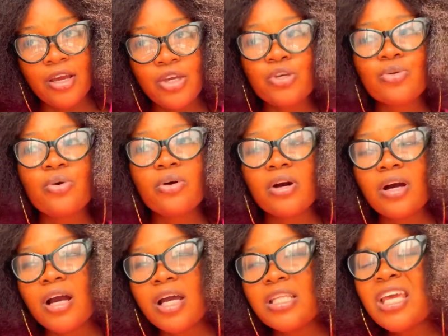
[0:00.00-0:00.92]
You know,
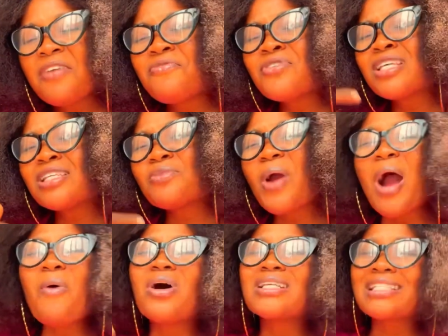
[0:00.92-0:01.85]
if you see the way I
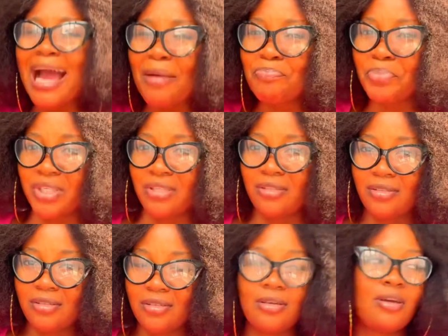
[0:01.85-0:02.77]
was happy,
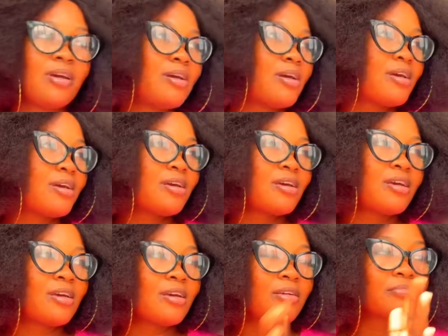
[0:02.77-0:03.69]

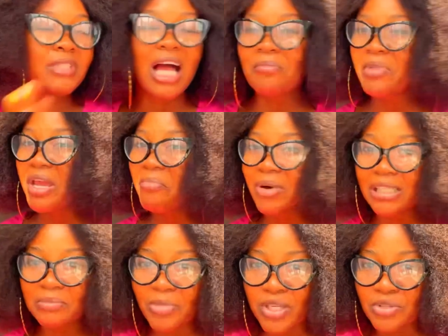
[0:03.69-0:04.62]
hey, I'm not a
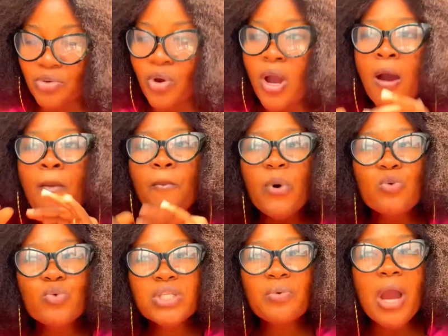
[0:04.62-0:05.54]
bad person, but
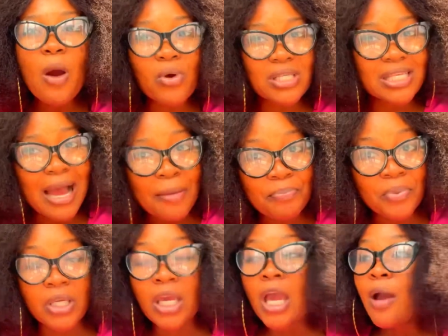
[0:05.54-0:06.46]
with the way I was
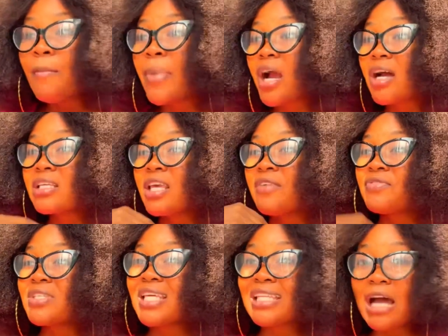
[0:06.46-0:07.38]
happy, because if
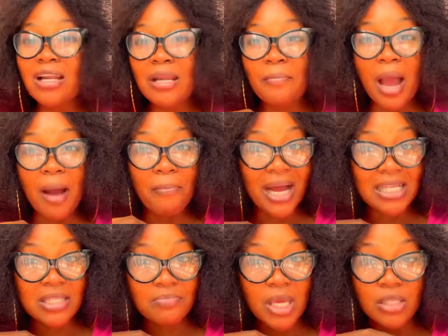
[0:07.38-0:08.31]
they say now only my
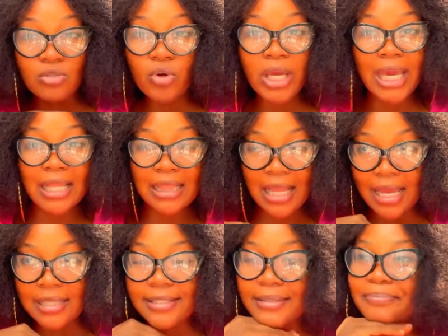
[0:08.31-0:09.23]
apartment no get
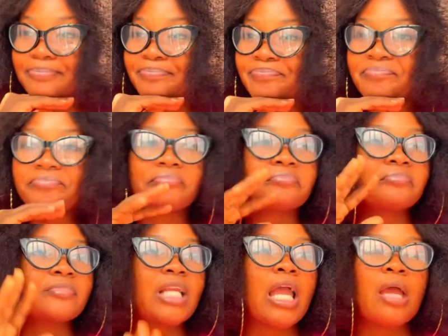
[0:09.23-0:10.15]
lights,
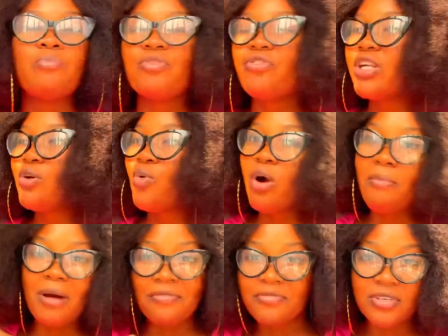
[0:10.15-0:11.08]
before they will
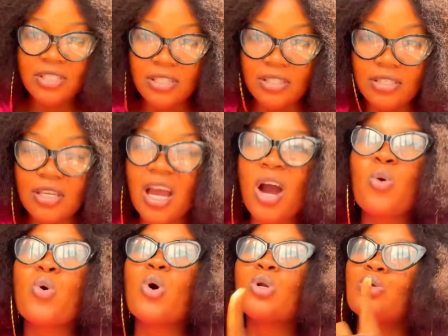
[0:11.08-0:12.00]
come and fix it, I
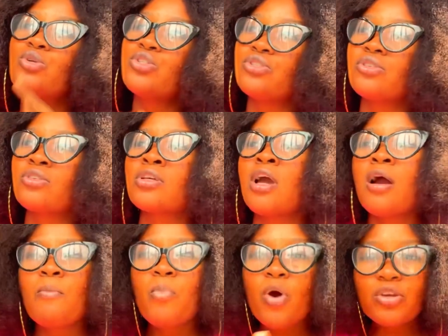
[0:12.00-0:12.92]
will call on Jesus.
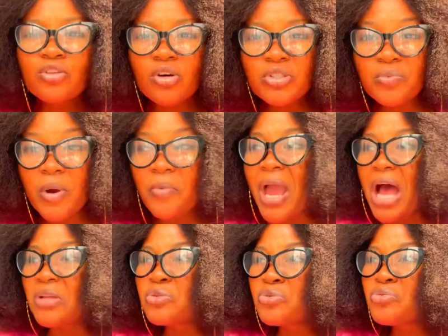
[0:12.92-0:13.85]
But you know, the way we
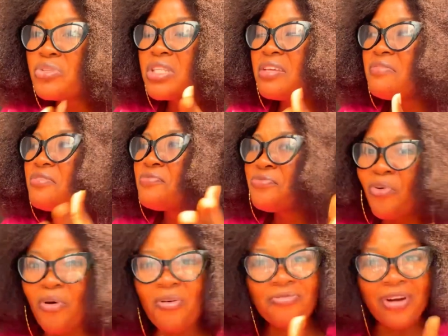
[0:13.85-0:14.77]
are 2, 3,
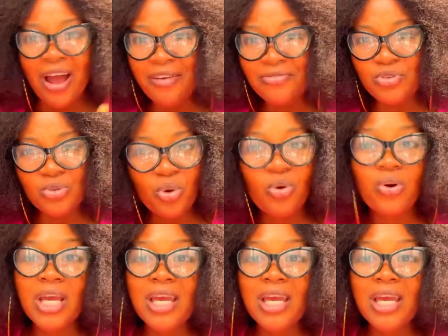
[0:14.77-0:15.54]
4, 5, you know,